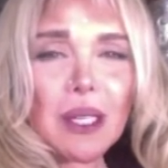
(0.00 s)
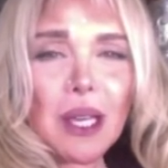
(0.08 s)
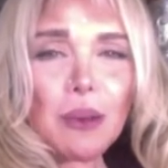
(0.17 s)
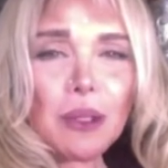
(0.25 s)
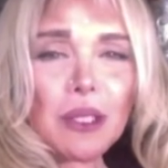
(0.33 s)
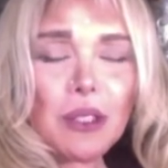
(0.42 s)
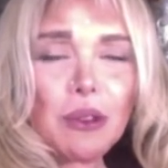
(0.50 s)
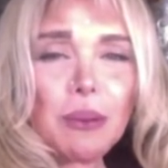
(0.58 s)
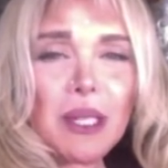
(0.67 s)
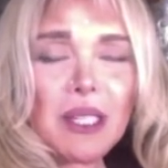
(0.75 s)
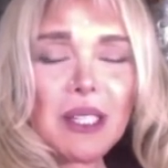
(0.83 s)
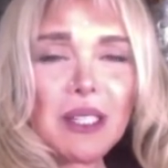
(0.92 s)
I wanted to
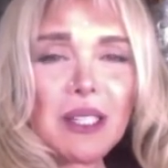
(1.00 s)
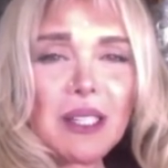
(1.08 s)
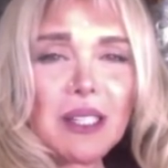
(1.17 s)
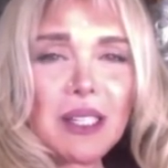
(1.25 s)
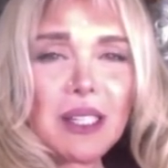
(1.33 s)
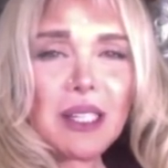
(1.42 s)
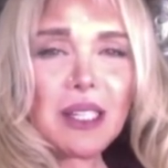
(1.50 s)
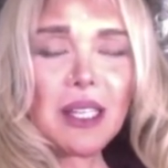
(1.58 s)
make it easy.